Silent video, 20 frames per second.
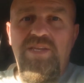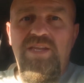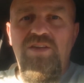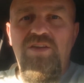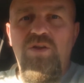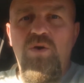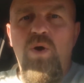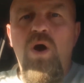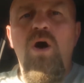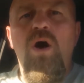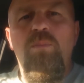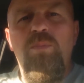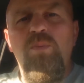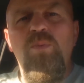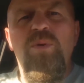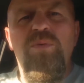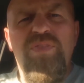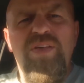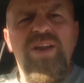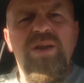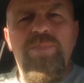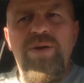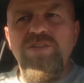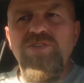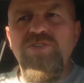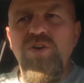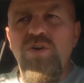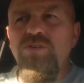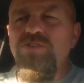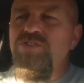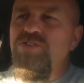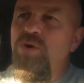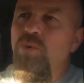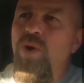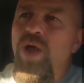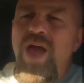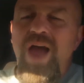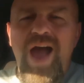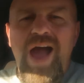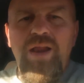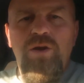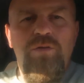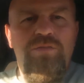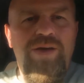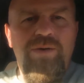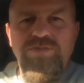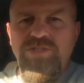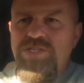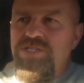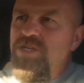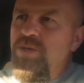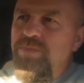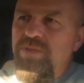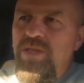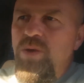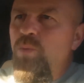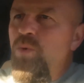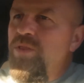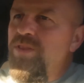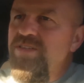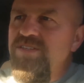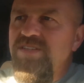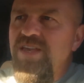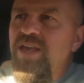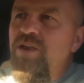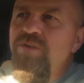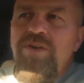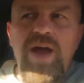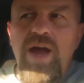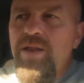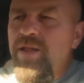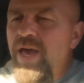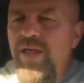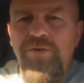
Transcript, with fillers: you know, oh, but we were thinking about church, so I don't know if that was just something they wanted to say or not.